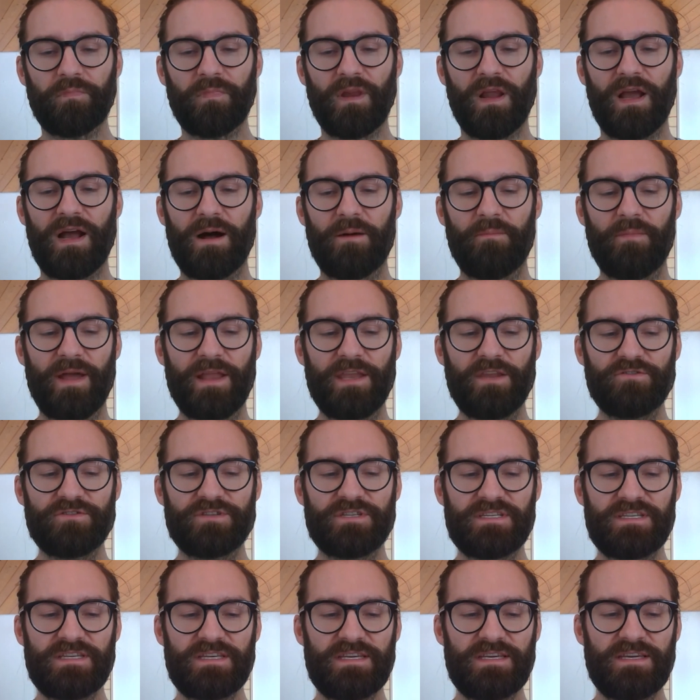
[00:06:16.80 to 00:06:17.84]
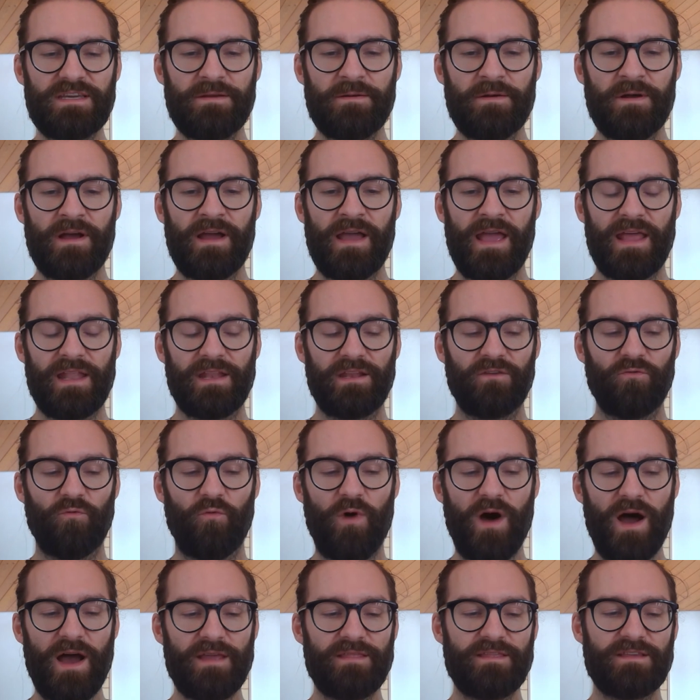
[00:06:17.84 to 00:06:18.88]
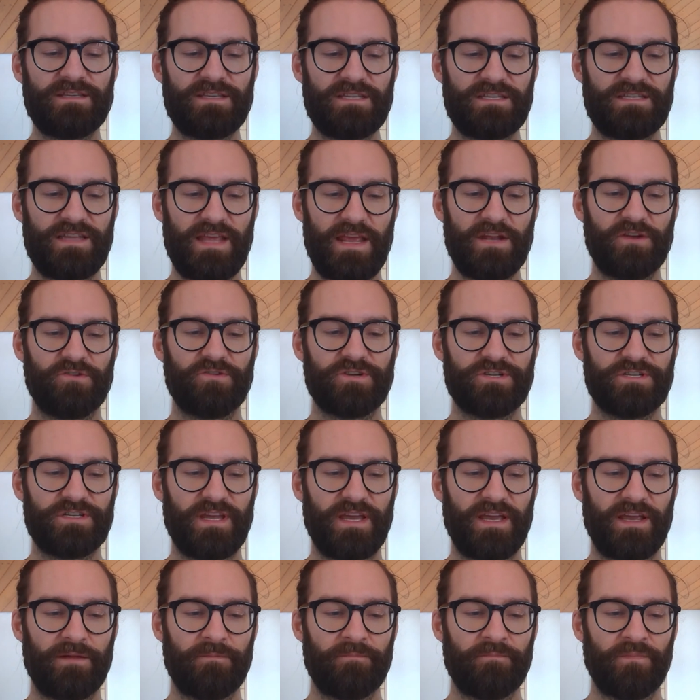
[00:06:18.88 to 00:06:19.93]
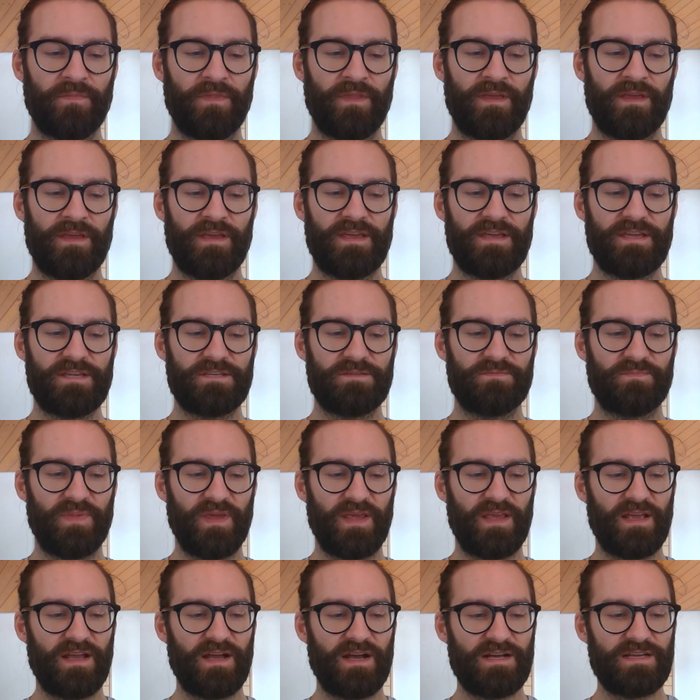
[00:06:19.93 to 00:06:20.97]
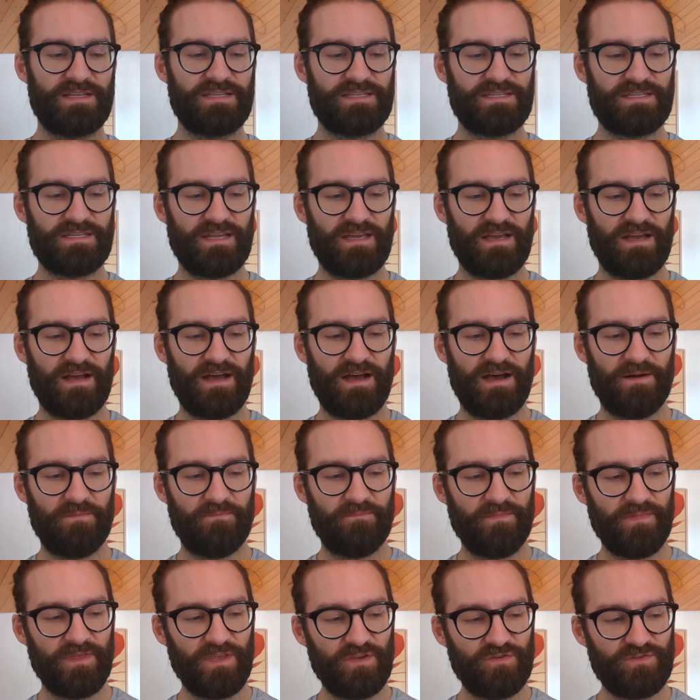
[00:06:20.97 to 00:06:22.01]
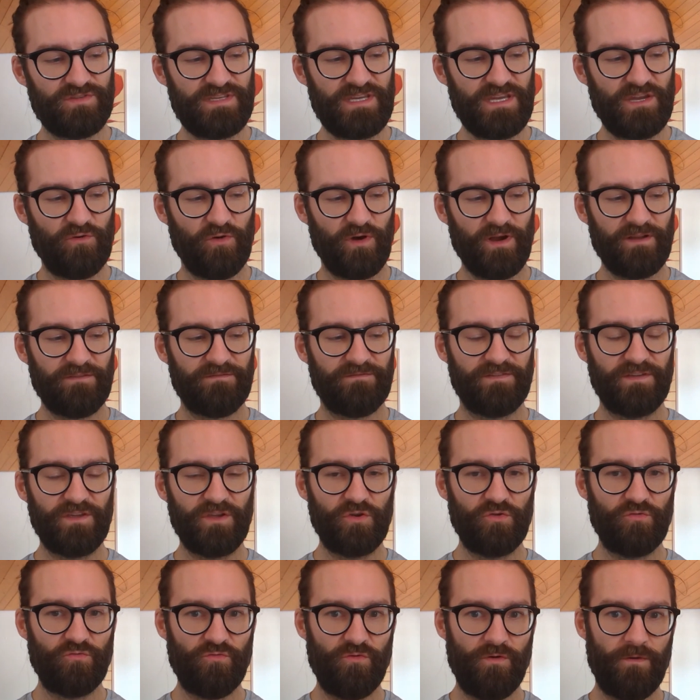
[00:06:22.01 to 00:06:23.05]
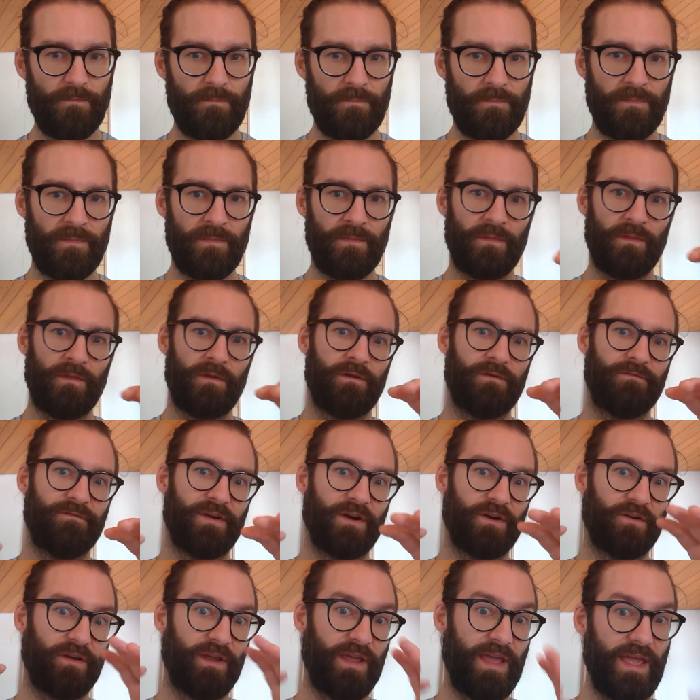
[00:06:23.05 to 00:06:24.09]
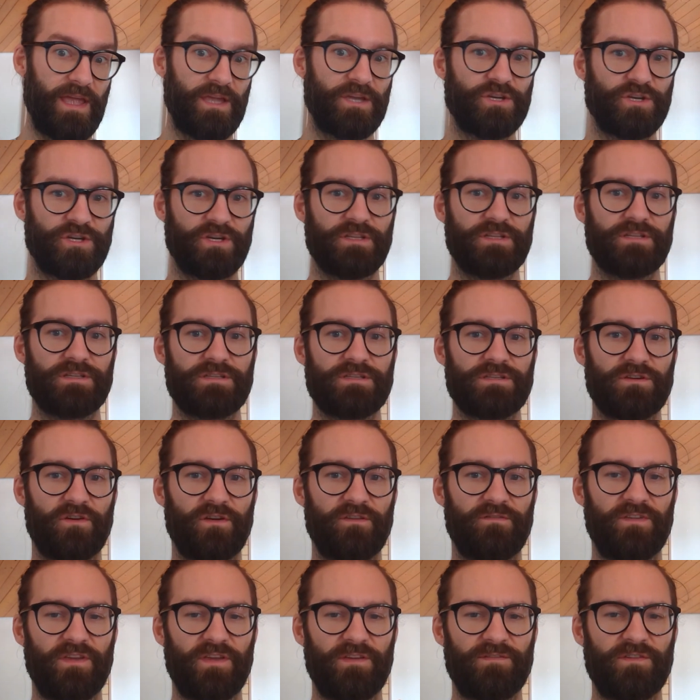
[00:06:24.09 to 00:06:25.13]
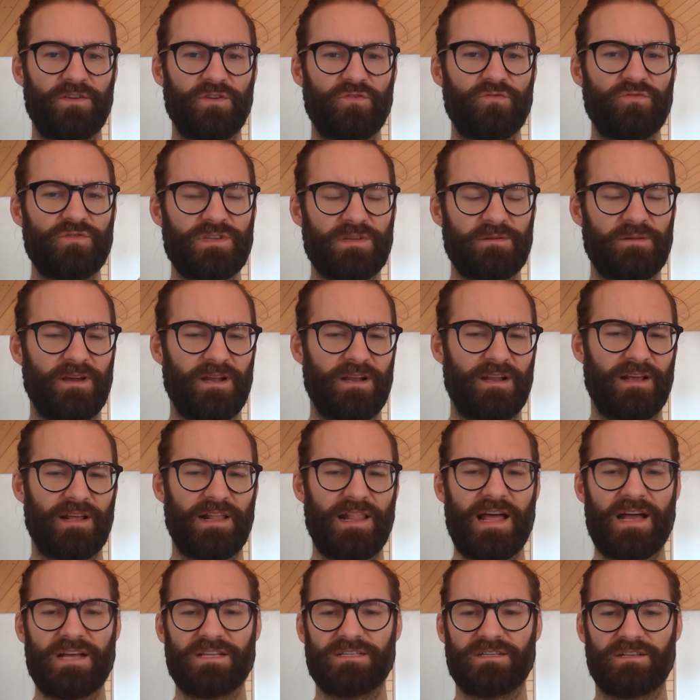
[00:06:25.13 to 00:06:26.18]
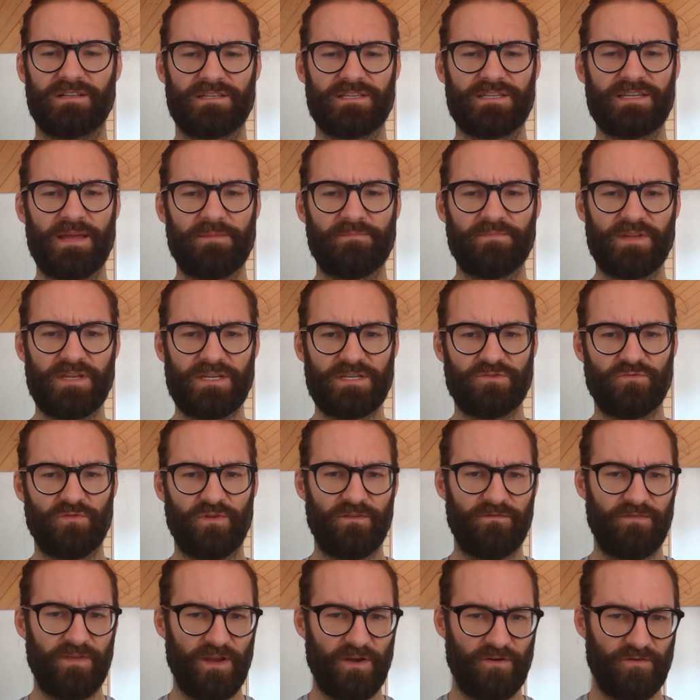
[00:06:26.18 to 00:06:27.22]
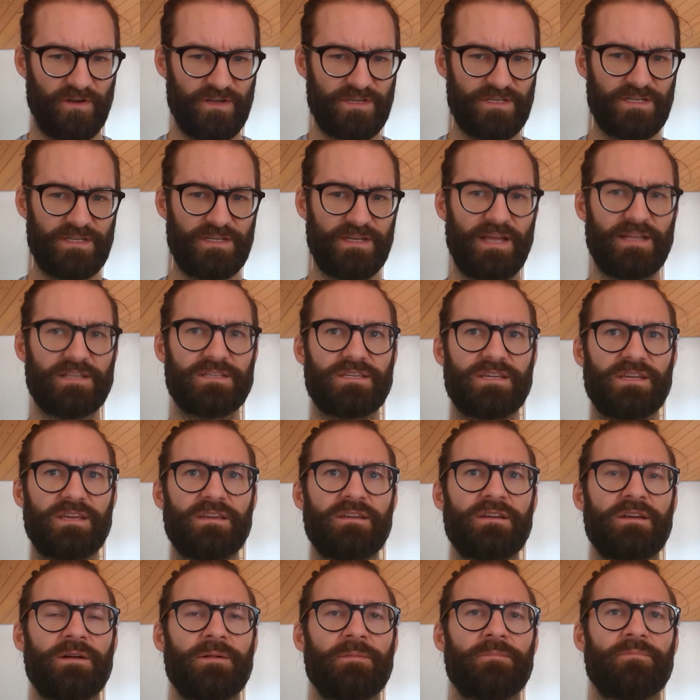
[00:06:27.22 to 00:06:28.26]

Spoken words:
And you see, and why this is interesting is because you see quite a few variations. So if you do some kind of classical step test where you have increasing intensity,